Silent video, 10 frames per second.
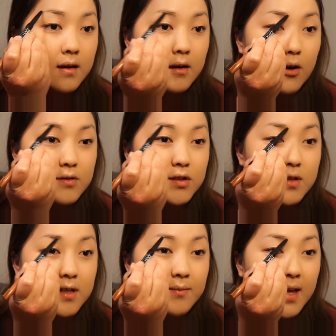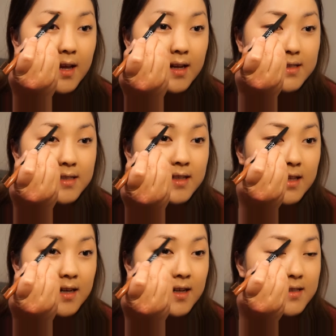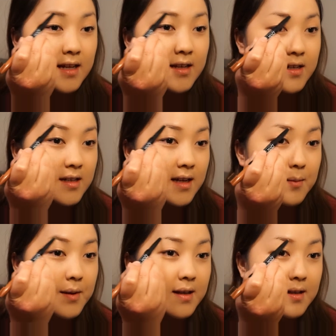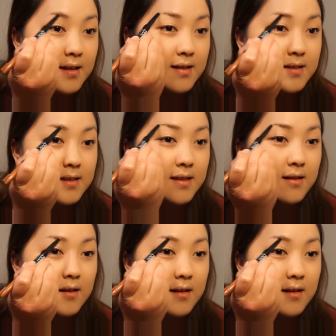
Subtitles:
And I was trying to make it as thin as I could because